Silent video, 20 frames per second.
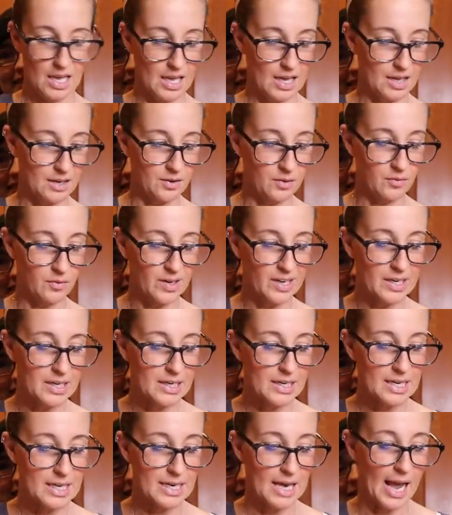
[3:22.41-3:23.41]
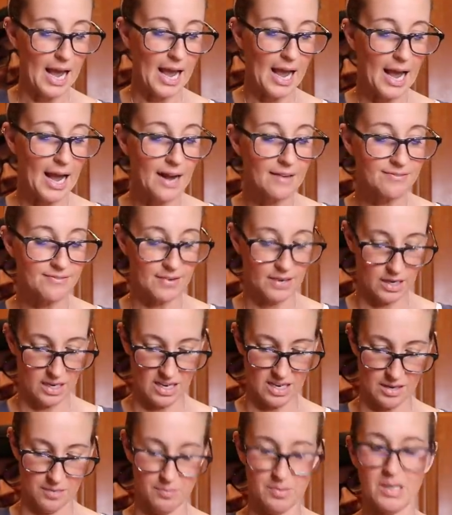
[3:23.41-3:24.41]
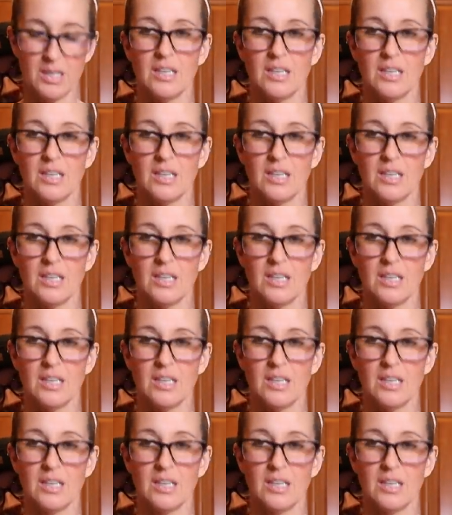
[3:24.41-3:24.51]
And we're gonna need a half a cup.